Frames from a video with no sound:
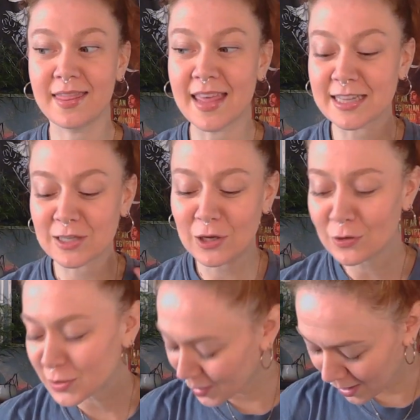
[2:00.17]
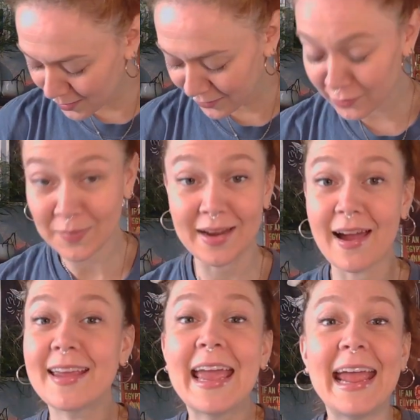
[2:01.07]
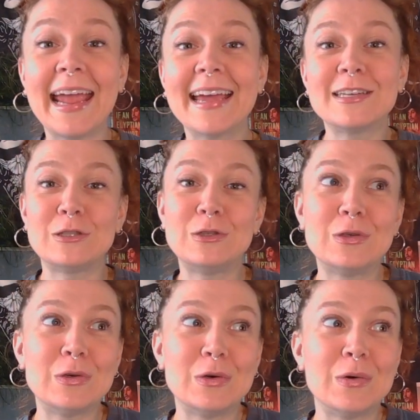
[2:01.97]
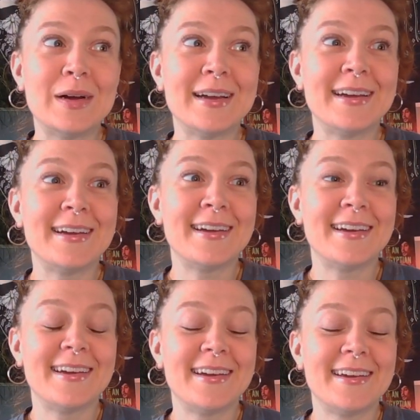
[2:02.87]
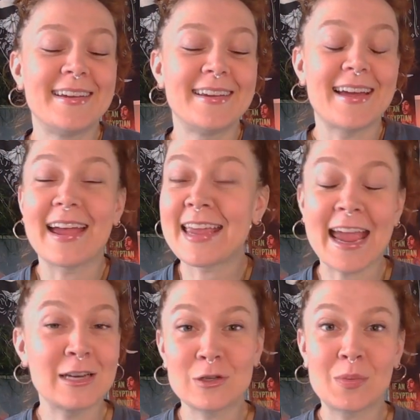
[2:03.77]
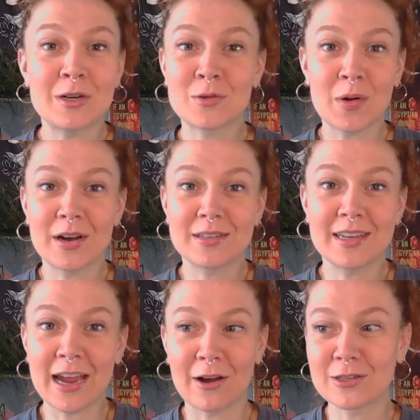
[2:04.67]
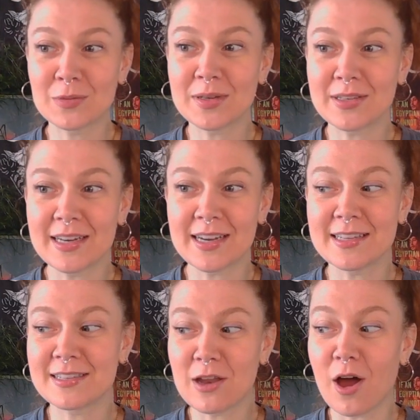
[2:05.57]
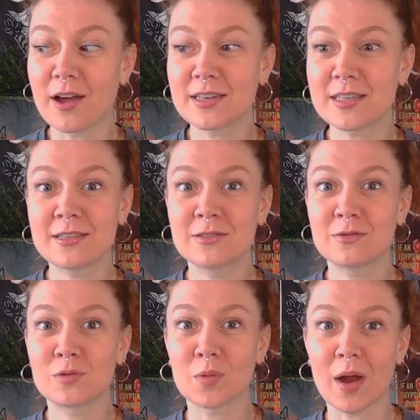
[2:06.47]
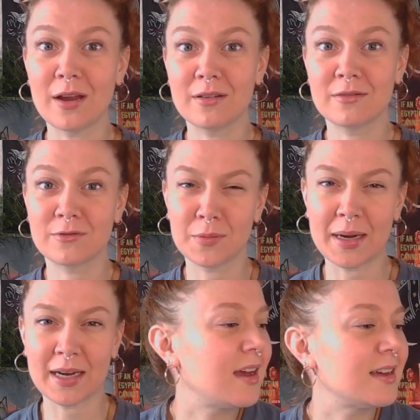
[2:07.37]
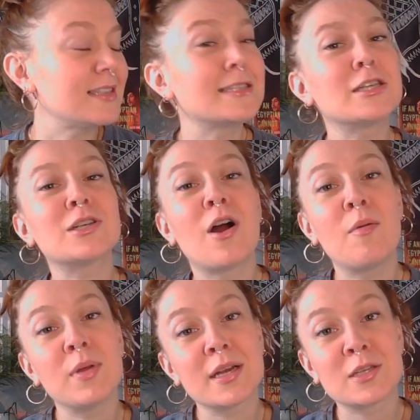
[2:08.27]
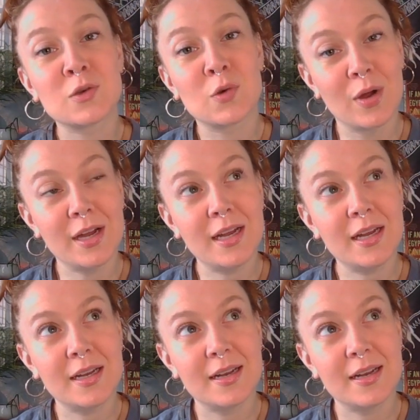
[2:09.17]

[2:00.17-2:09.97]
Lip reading: that's a huge problem for me. I can't do books where the character building is not right for me. It's such a complex story